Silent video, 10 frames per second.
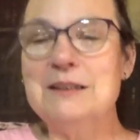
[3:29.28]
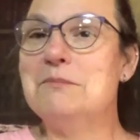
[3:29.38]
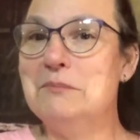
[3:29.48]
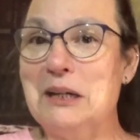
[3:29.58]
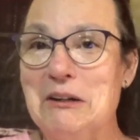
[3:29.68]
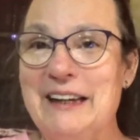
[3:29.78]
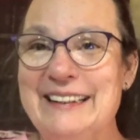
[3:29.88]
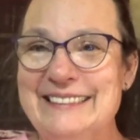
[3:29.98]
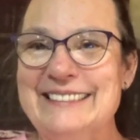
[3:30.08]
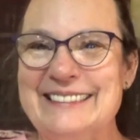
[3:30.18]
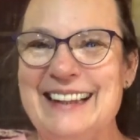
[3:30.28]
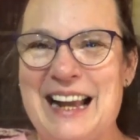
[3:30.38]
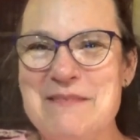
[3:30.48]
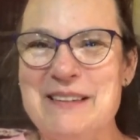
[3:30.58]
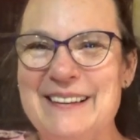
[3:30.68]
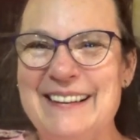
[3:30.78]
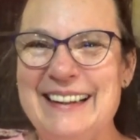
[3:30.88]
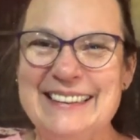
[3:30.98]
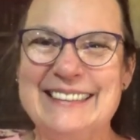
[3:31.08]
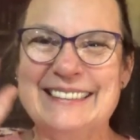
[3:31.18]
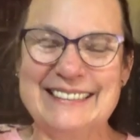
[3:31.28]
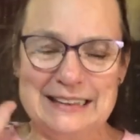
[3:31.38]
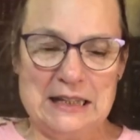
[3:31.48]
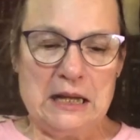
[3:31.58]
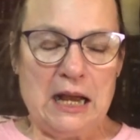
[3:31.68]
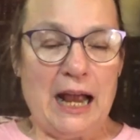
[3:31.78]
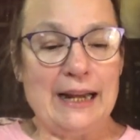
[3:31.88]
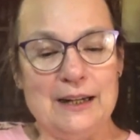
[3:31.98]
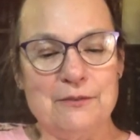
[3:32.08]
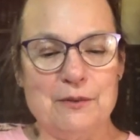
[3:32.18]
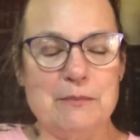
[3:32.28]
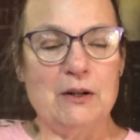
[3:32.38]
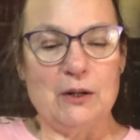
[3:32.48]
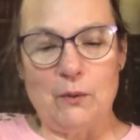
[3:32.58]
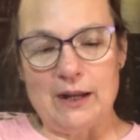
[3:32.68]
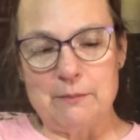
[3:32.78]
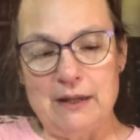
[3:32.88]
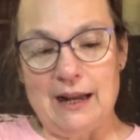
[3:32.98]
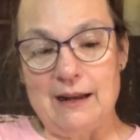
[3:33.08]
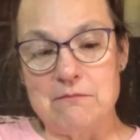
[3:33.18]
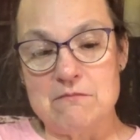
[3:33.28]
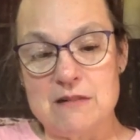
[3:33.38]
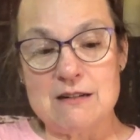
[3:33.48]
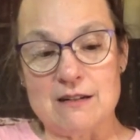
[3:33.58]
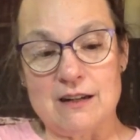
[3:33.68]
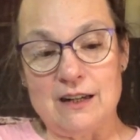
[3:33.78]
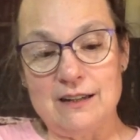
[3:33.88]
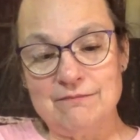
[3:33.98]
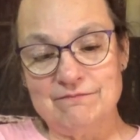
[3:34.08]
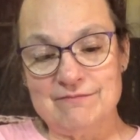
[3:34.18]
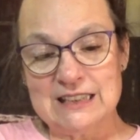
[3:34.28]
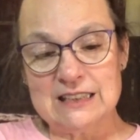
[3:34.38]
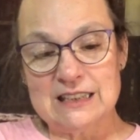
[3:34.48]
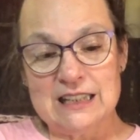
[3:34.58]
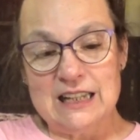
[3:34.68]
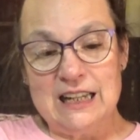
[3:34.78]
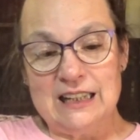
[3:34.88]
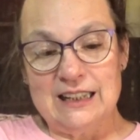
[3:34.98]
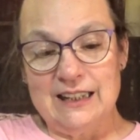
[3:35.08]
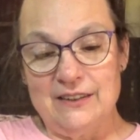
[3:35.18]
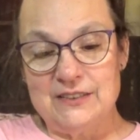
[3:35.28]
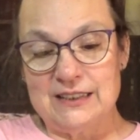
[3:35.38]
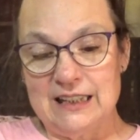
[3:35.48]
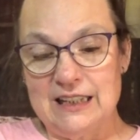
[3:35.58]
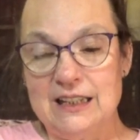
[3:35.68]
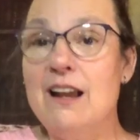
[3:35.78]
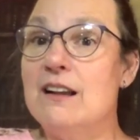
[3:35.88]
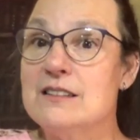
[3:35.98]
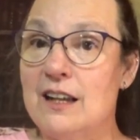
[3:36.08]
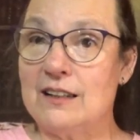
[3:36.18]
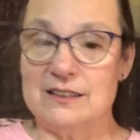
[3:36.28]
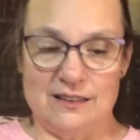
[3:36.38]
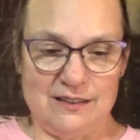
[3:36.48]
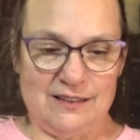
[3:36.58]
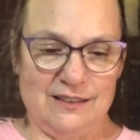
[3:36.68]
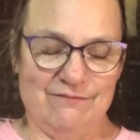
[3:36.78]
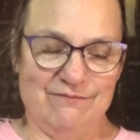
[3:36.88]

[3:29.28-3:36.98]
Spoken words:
Mary. Hi, Mary. I hear from Mary quite a bit, and Mary lives in Texas.